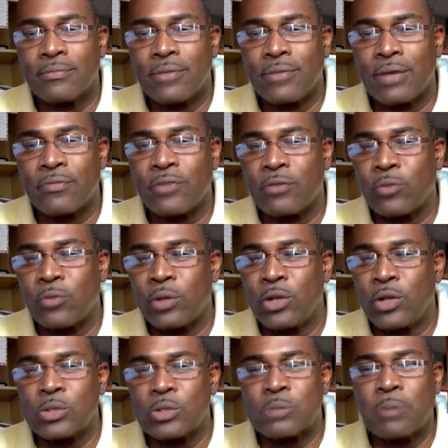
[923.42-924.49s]
if we
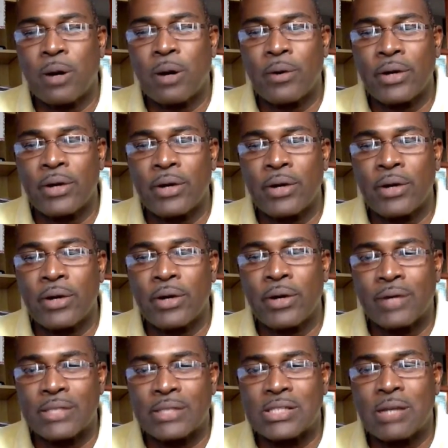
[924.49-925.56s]
lose power here
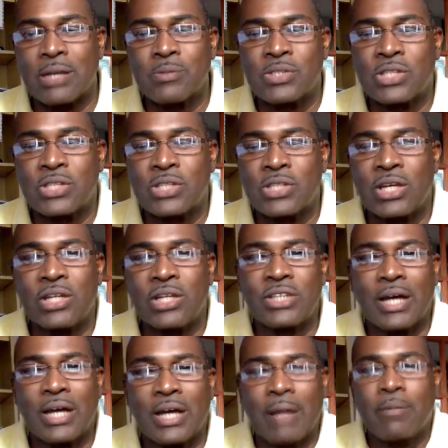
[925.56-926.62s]
at some stage,
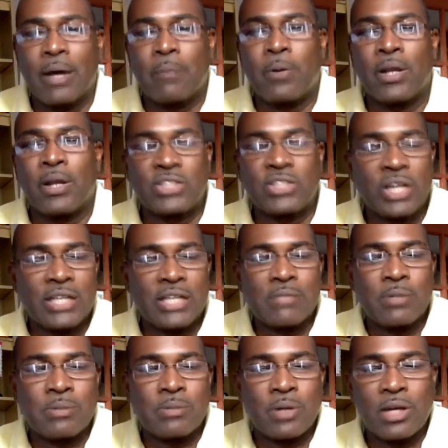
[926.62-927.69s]
I apologize, but it's
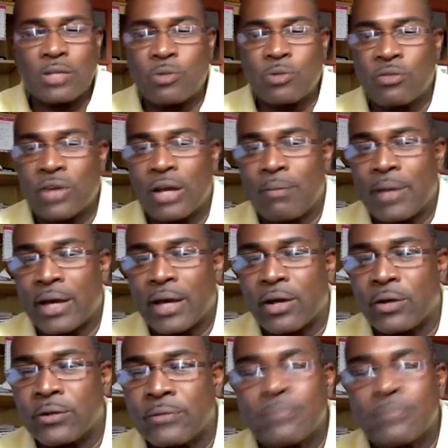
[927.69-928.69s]
because we've got a blackout.